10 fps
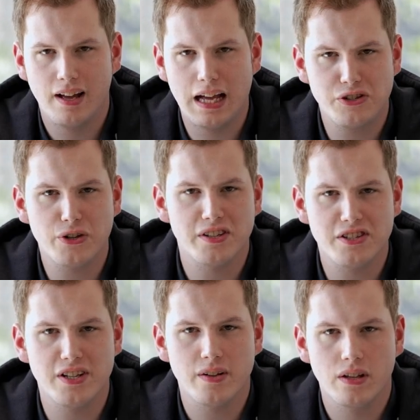As you can
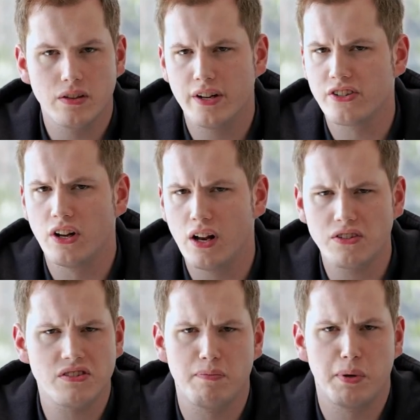see, there's
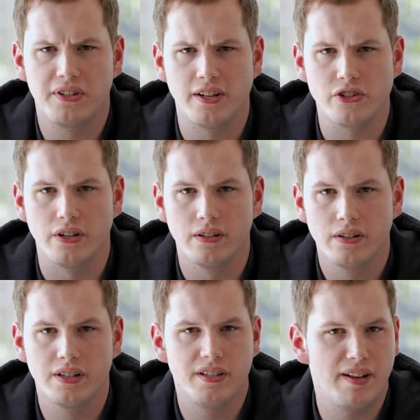lots of potential
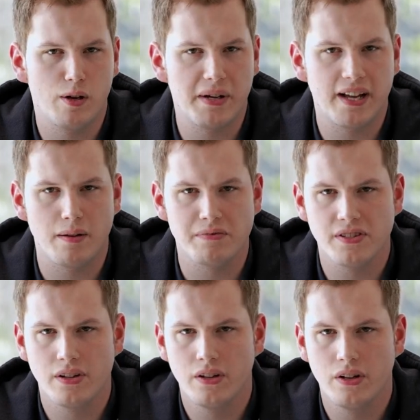in developing apps.